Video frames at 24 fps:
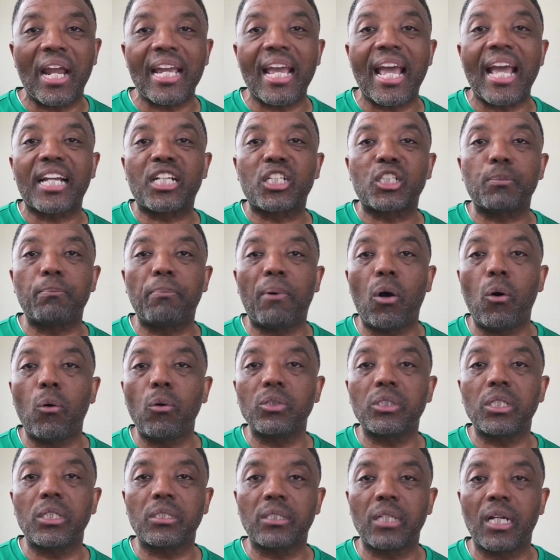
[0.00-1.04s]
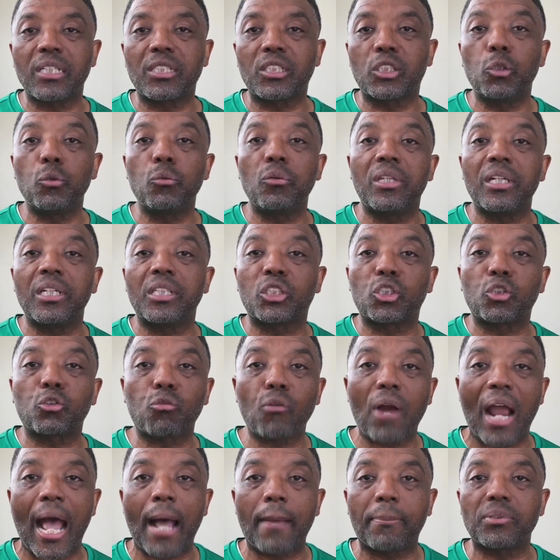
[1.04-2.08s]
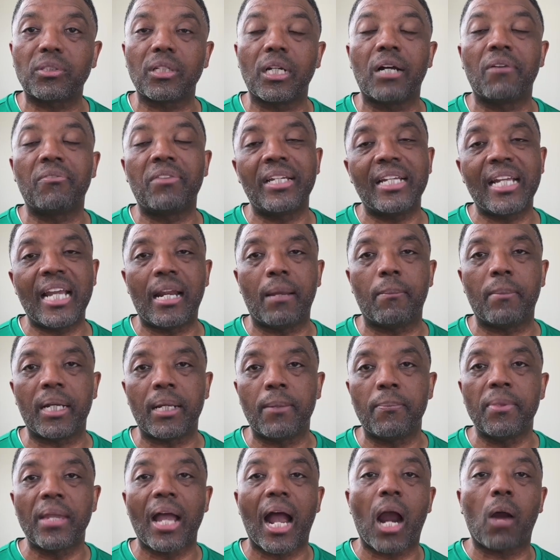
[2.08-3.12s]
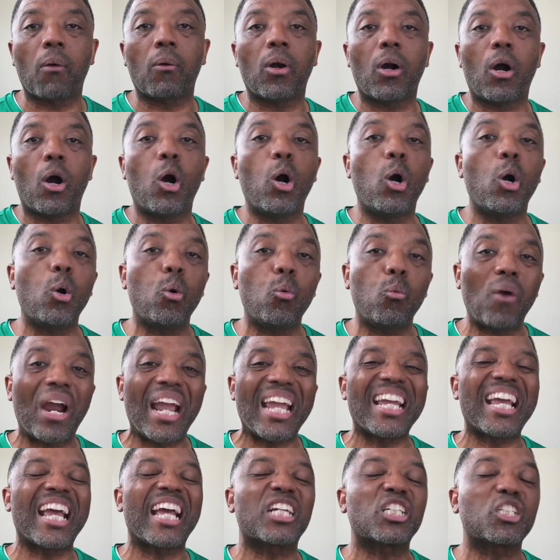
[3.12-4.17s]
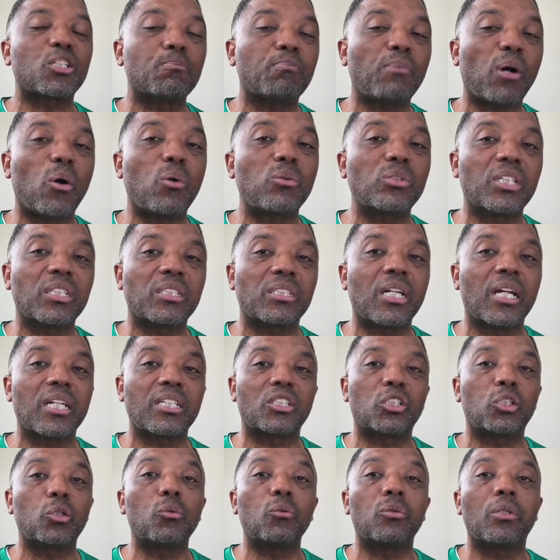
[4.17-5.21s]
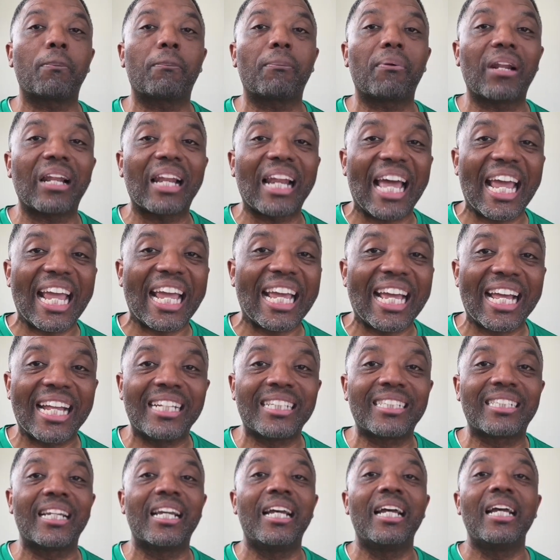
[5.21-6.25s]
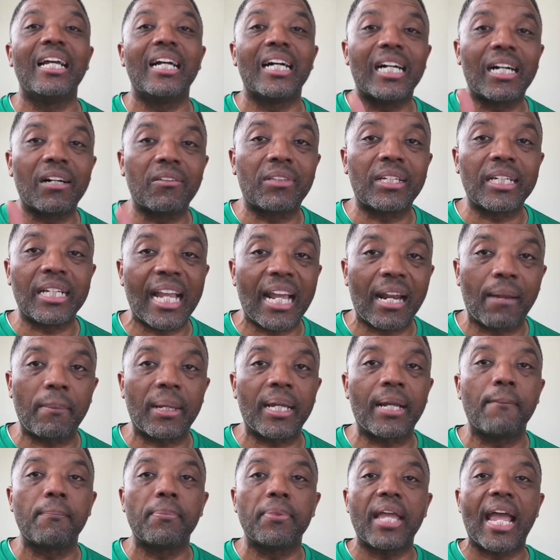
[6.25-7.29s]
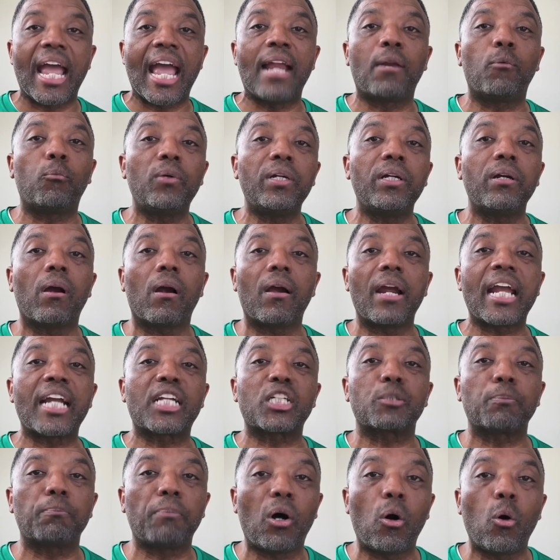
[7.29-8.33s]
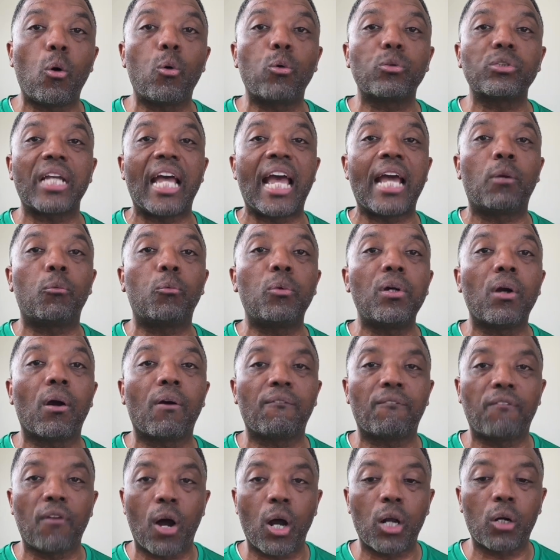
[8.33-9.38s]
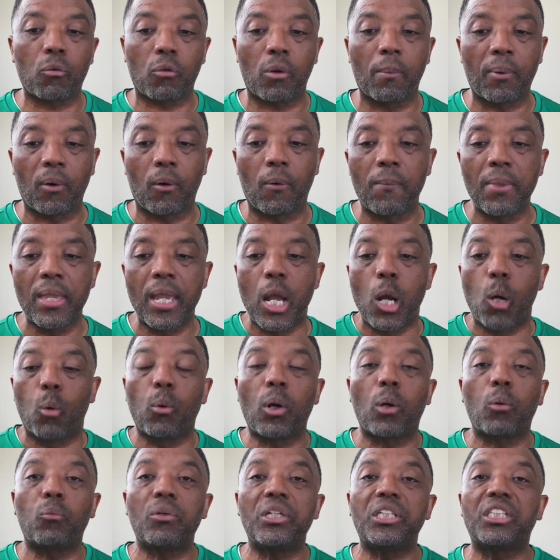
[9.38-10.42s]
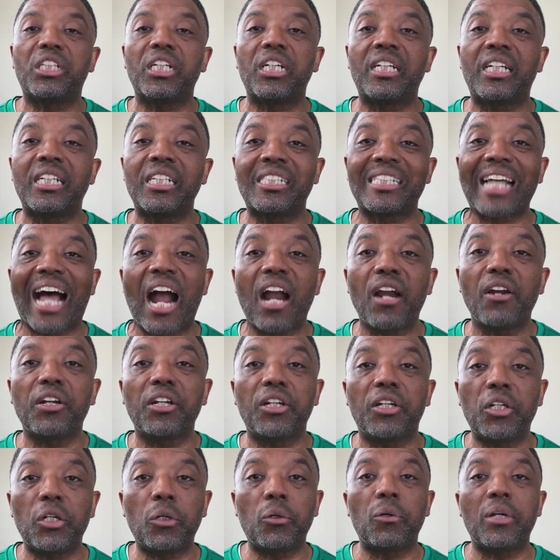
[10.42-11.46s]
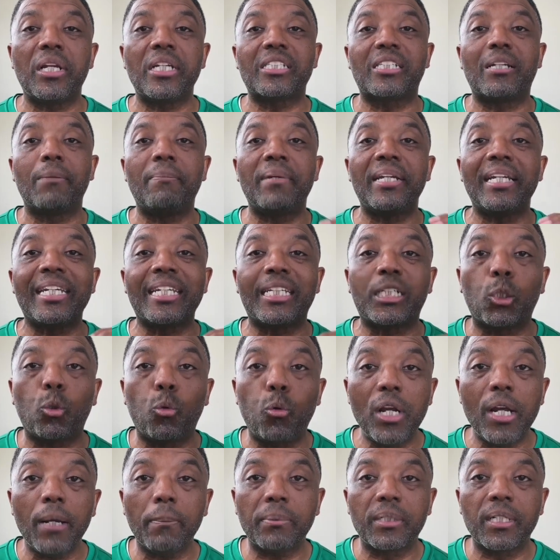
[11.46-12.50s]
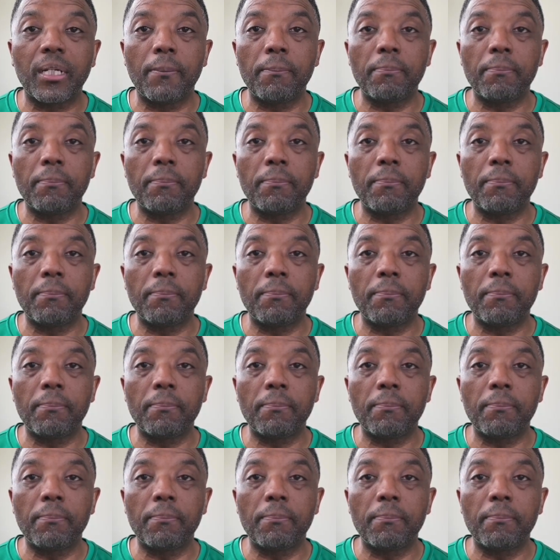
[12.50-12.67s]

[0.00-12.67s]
exposes us to the traps of the enemy. Our own way exposes us to the plans of the enemy, and we are exposed and we are vulnerable. What we should desire to do is to be equipped,